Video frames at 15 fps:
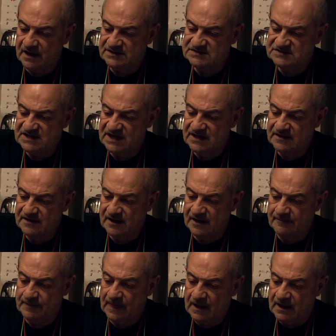I'd say
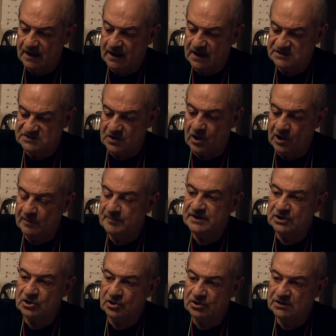um, it's all
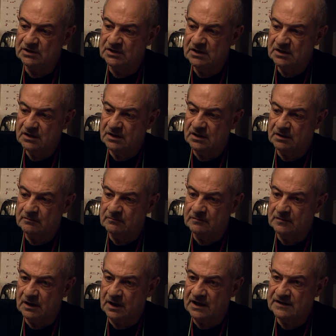been good. Um,
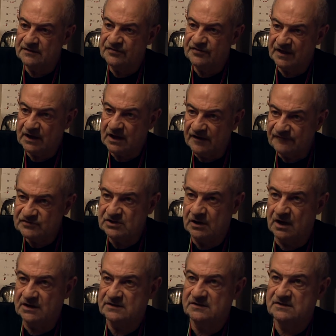I think I've
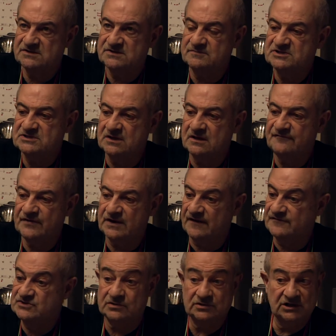taught some stuff and
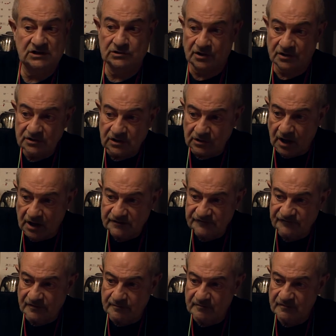I've certainly learned a lot
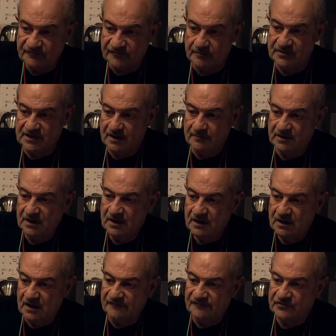from, from them.
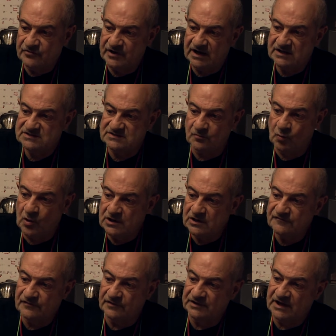I've created some
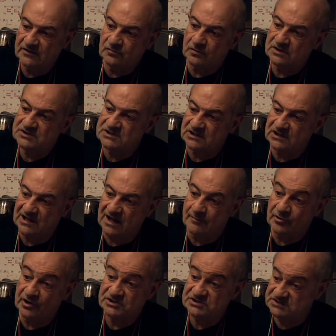wonderful networks and
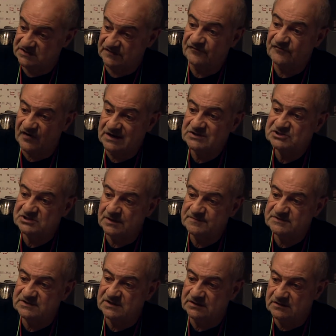collaborations and
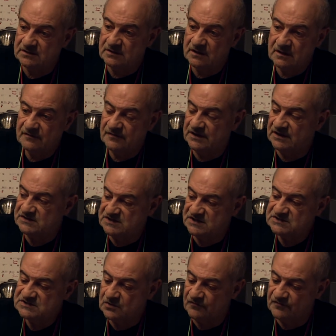friendships that, that
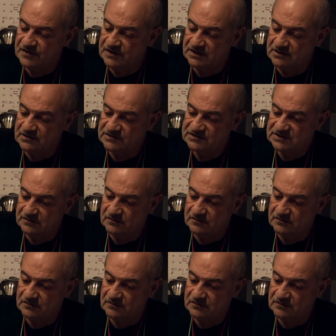exist over the years